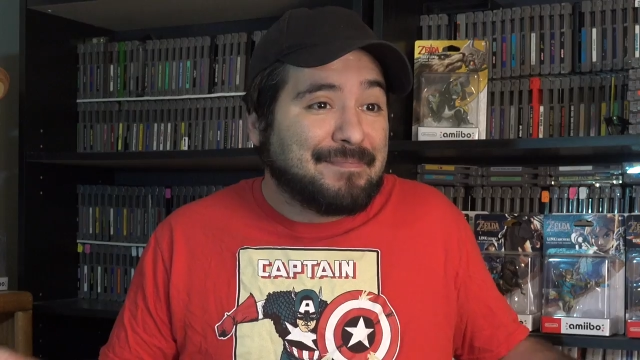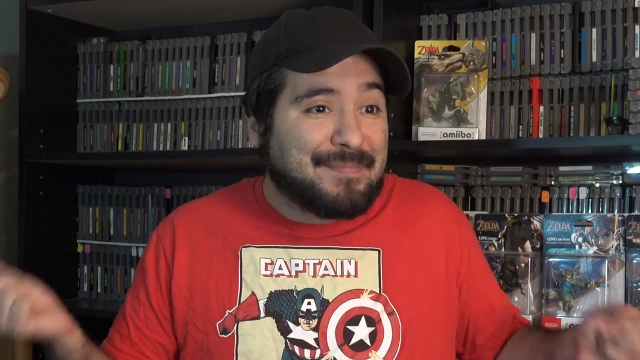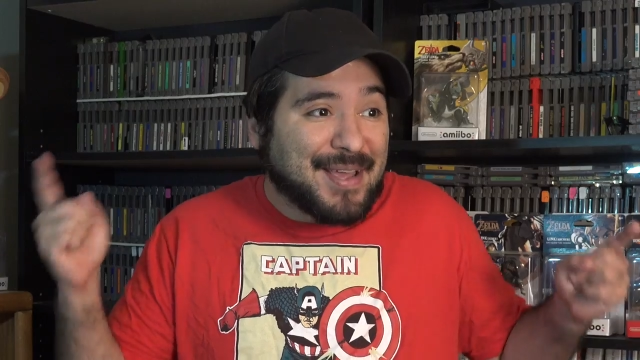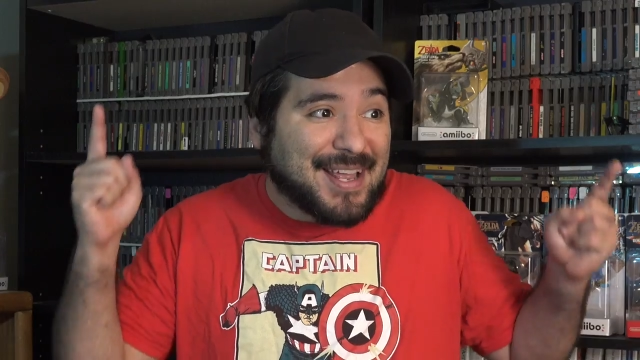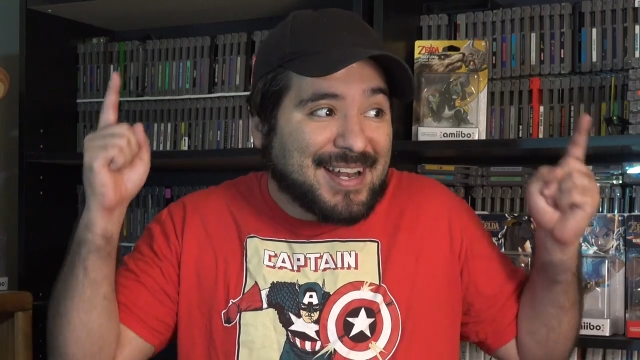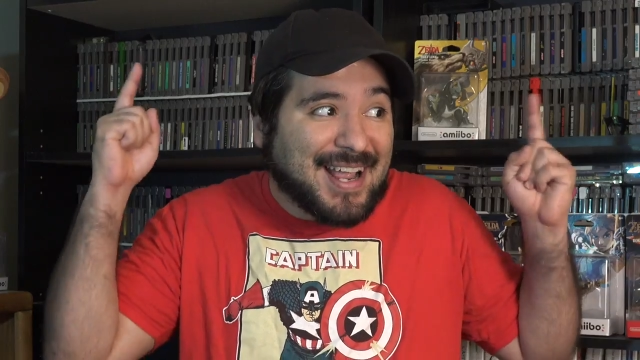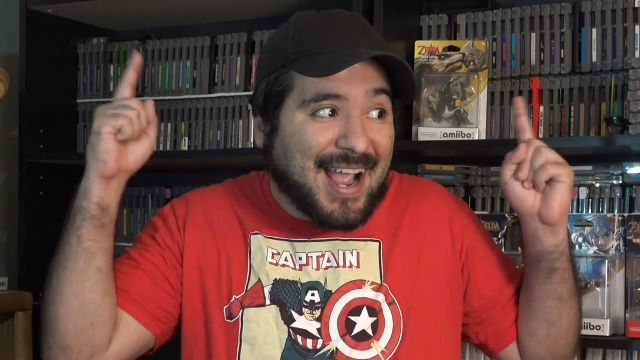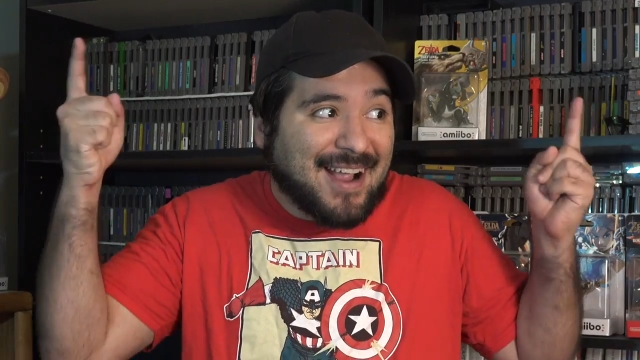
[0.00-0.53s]

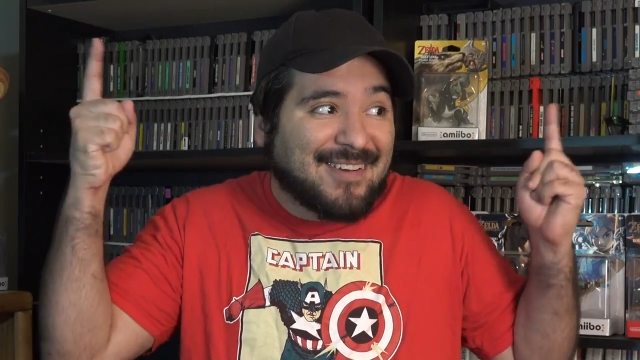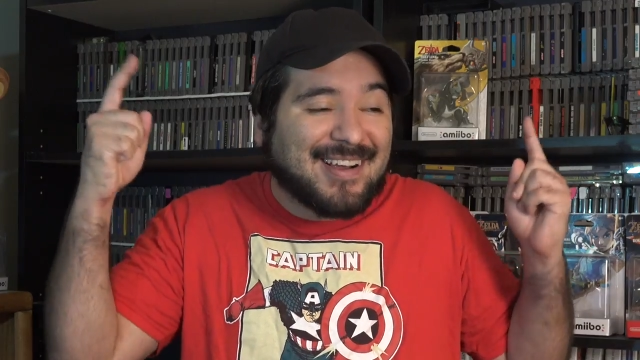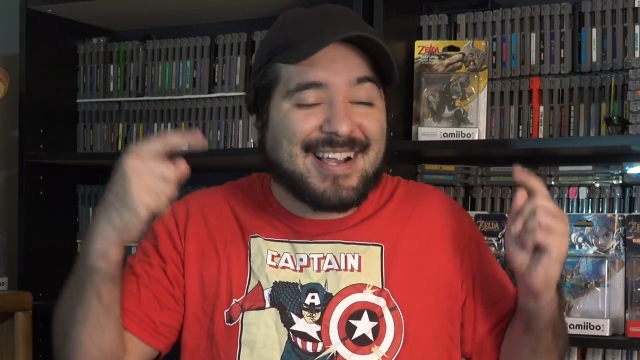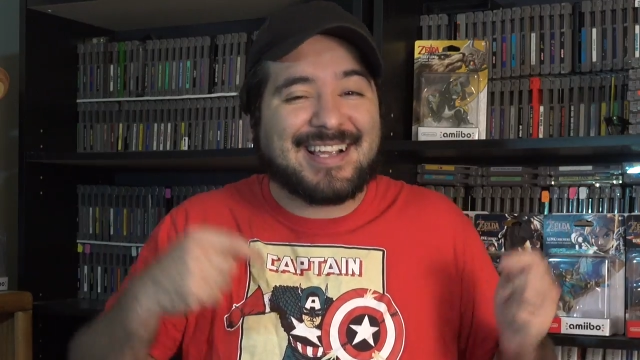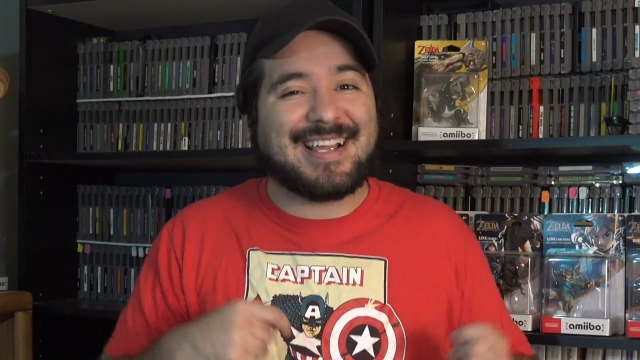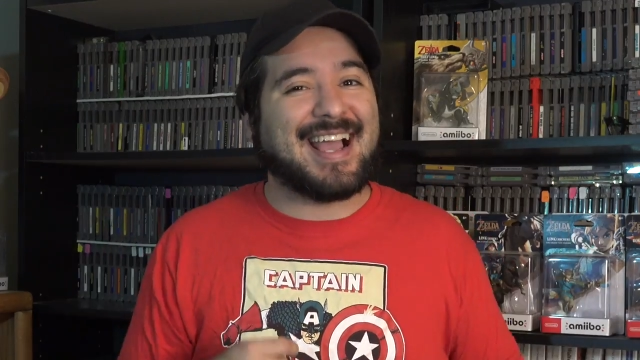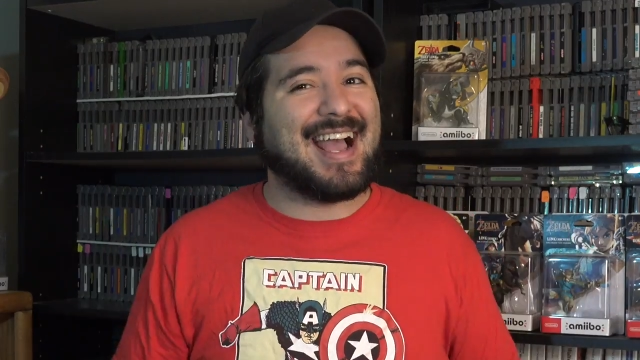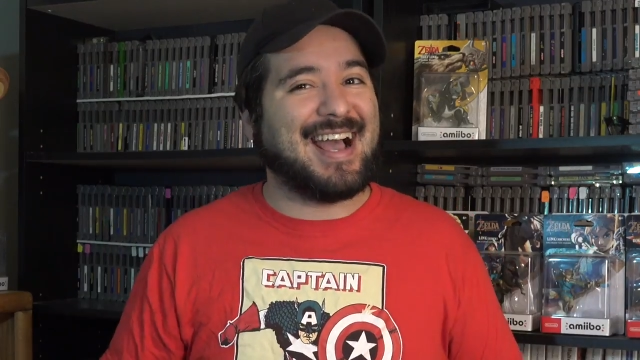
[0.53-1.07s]
Bit
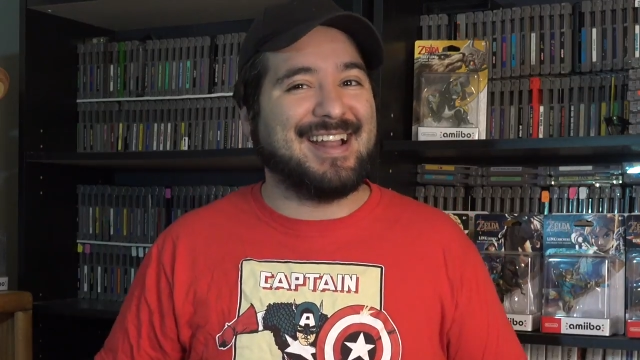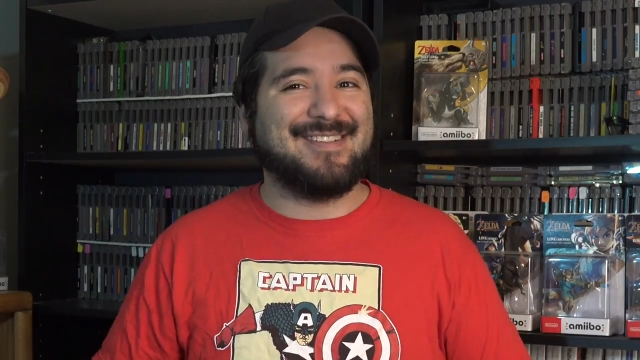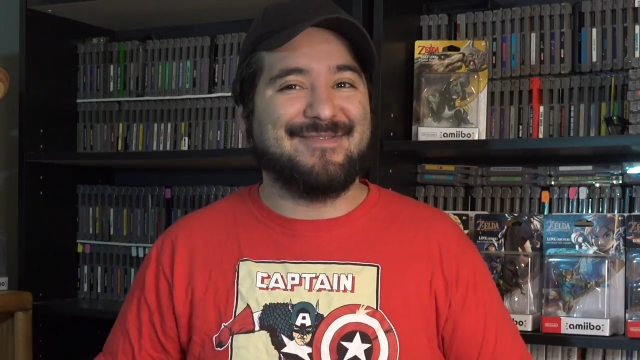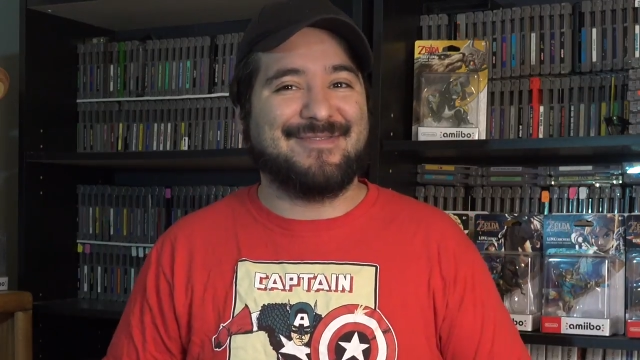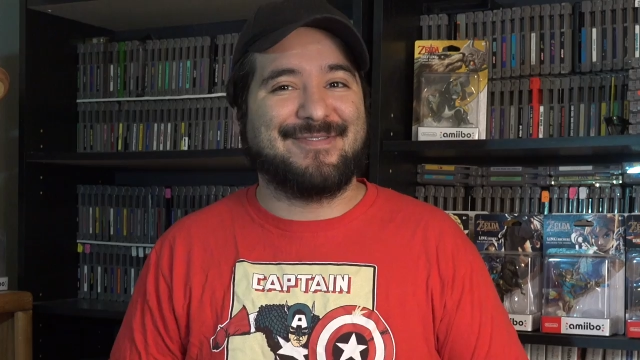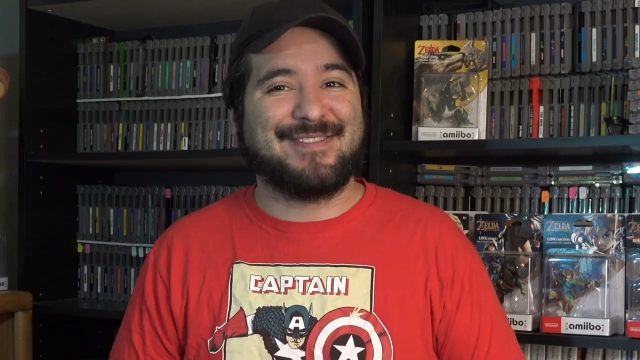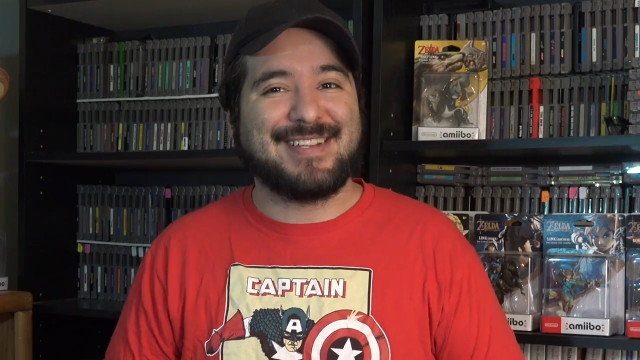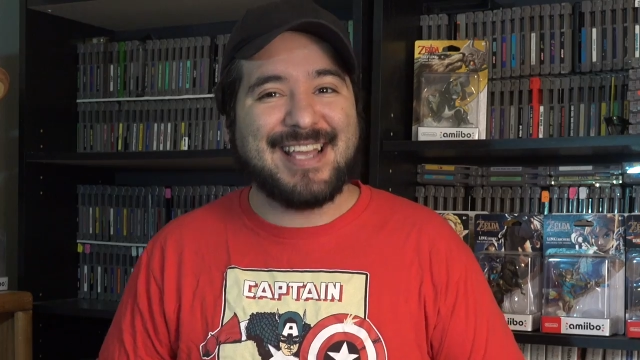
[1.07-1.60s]
Eric out
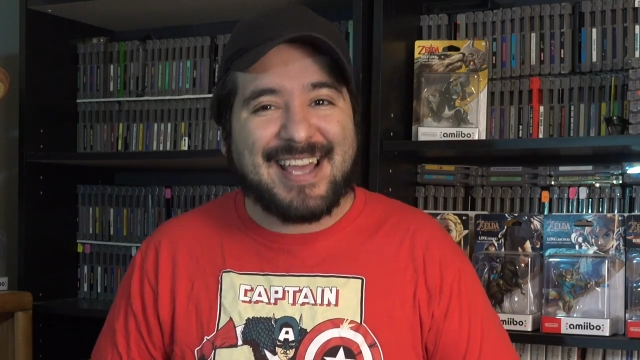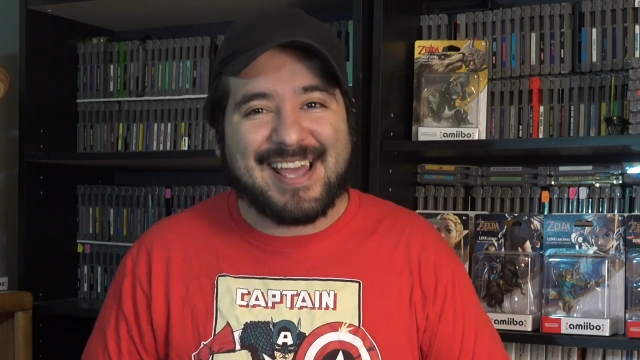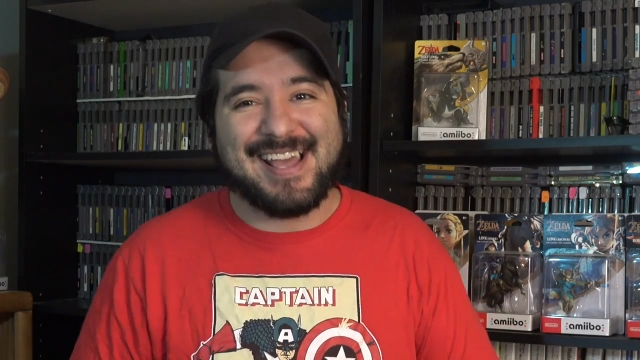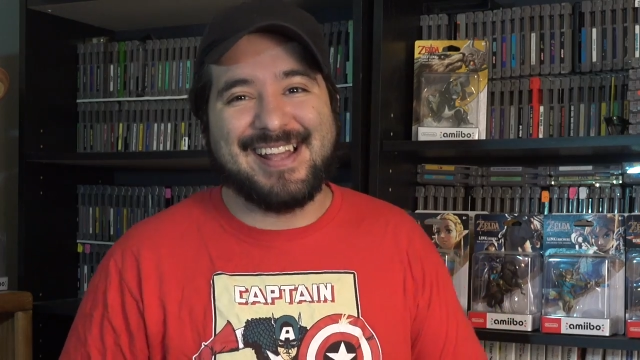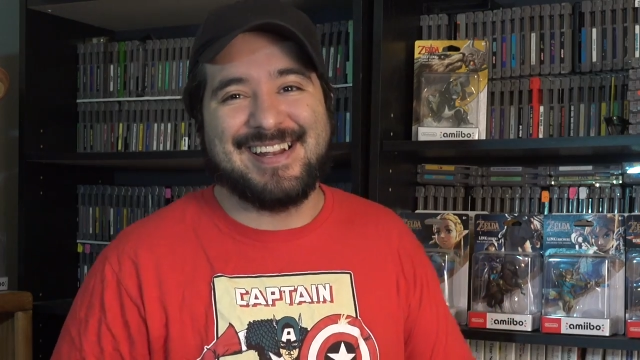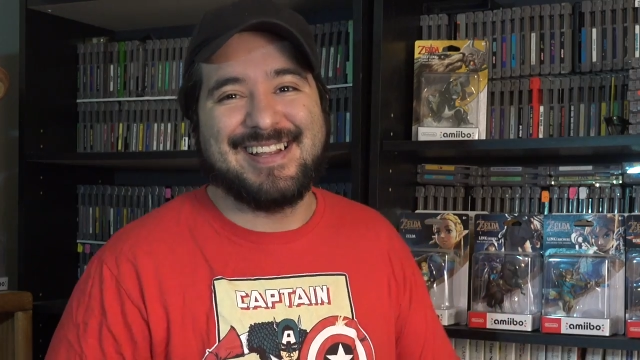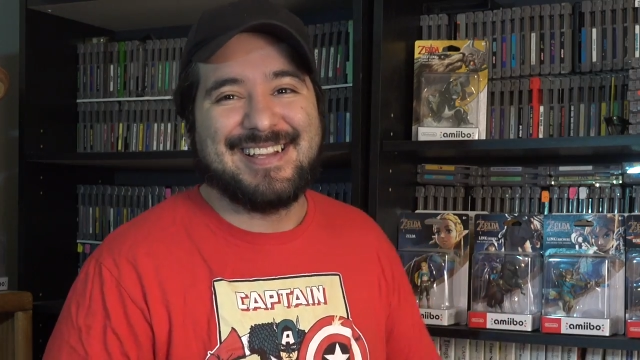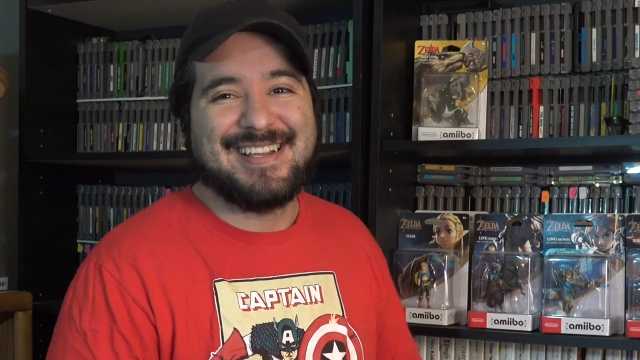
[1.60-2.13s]
of
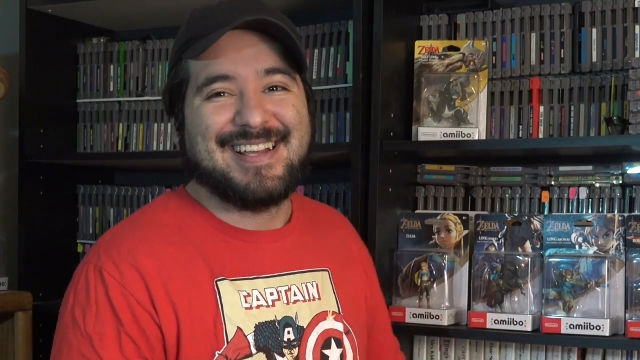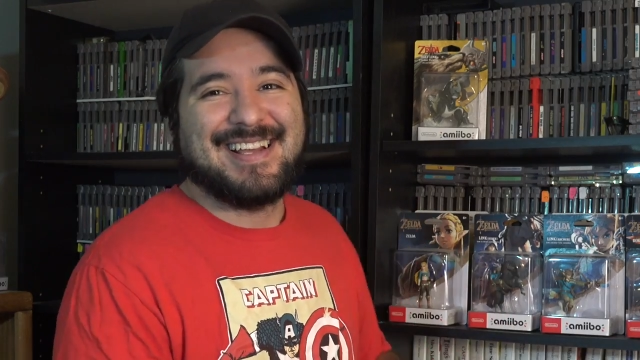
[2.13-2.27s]
10.